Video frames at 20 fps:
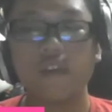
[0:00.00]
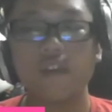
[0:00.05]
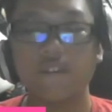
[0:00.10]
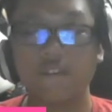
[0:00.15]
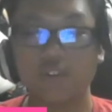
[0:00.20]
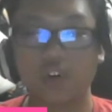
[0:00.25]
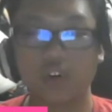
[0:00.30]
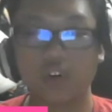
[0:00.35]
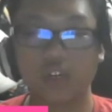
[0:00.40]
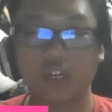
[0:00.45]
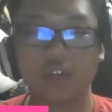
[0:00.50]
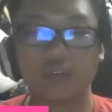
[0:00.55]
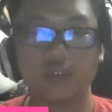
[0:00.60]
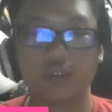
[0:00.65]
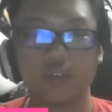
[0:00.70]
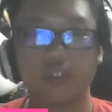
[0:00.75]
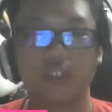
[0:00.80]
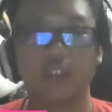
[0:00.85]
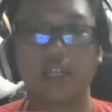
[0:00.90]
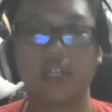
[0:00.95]
4
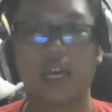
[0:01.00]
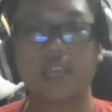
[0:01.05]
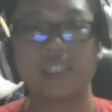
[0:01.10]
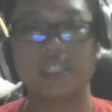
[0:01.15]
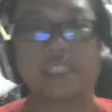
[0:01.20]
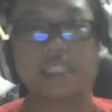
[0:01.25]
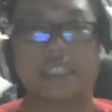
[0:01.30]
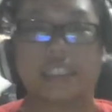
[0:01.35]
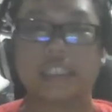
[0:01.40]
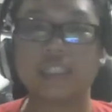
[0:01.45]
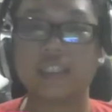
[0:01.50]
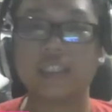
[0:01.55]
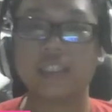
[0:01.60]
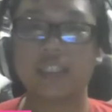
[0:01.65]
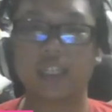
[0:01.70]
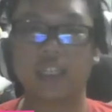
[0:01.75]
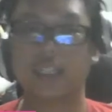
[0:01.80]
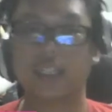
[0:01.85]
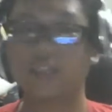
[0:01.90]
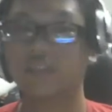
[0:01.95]
hours at the least.
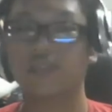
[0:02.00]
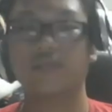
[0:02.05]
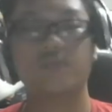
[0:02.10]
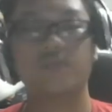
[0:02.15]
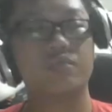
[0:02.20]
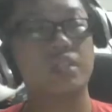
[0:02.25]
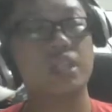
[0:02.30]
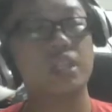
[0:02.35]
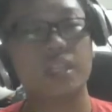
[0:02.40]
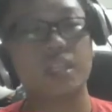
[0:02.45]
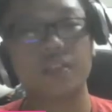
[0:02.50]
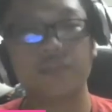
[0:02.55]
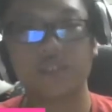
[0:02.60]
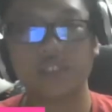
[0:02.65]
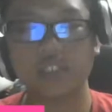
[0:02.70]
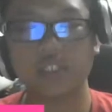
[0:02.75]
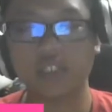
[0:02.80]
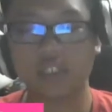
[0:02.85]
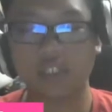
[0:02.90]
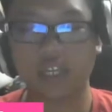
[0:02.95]
Like, it really
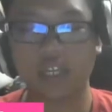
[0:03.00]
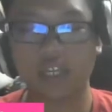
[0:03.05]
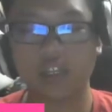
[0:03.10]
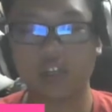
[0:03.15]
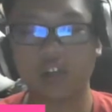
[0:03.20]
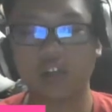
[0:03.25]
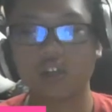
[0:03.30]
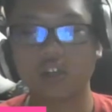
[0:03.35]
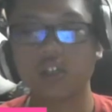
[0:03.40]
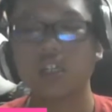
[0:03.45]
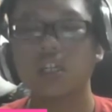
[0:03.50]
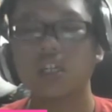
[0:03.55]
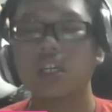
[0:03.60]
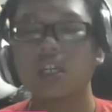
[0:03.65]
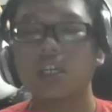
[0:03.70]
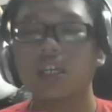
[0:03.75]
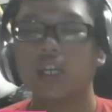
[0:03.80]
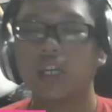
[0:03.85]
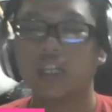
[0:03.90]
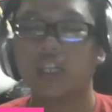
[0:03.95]
feels that long,
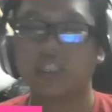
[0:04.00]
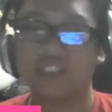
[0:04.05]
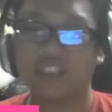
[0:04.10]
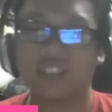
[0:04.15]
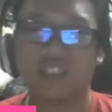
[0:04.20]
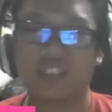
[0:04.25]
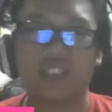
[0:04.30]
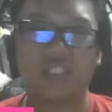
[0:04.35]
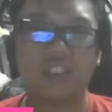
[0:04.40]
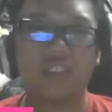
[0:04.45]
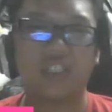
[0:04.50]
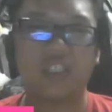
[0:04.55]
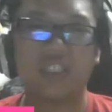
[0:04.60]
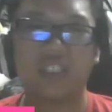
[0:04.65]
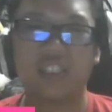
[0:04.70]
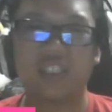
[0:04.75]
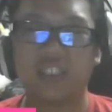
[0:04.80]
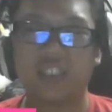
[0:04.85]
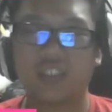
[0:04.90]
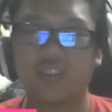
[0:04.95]
and it
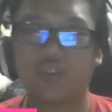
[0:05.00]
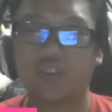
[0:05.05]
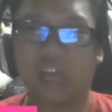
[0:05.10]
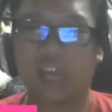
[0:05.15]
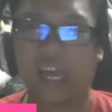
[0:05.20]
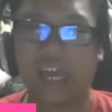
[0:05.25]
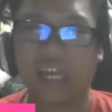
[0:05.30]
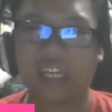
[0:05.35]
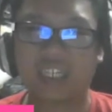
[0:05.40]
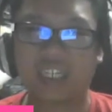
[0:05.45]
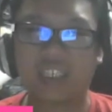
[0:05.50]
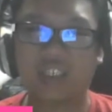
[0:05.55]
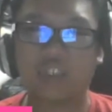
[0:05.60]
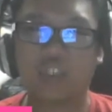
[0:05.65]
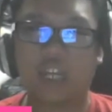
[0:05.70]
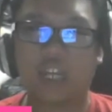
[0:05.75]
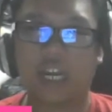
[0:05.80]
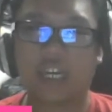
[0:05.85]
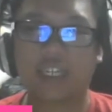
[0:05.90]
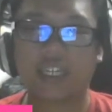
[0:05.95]
just dragged and
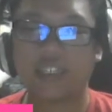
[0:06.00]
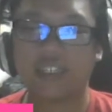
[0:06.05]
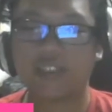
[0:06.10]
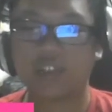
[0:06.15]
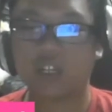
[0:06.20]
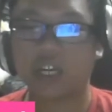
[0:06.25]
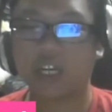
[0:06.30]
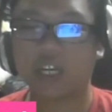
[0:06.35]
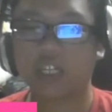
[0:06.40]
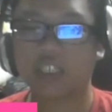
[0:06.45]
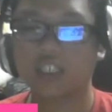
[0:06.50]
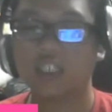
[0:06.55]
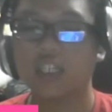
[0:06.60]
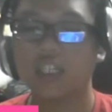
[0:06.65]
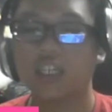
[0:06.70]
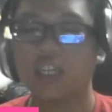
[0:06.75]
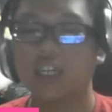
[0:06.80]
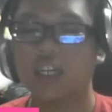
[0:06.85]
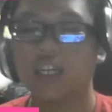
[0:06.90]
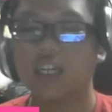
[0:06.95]
dragged and dragged.
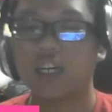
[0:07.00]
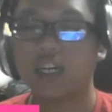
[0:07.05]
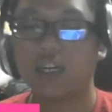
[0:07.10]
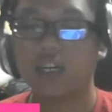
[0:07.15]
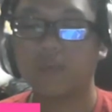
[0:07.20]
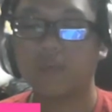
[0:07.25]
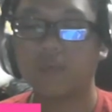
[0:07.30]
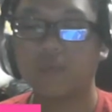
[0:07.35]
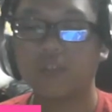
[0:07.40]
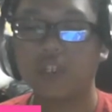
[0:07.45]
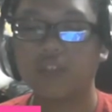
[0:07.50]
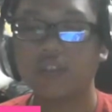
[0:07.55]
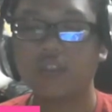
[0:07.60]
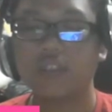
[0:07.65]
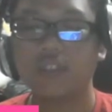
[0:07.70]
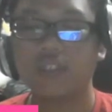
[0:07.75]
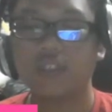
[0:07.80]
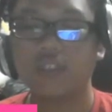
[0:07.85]
There is a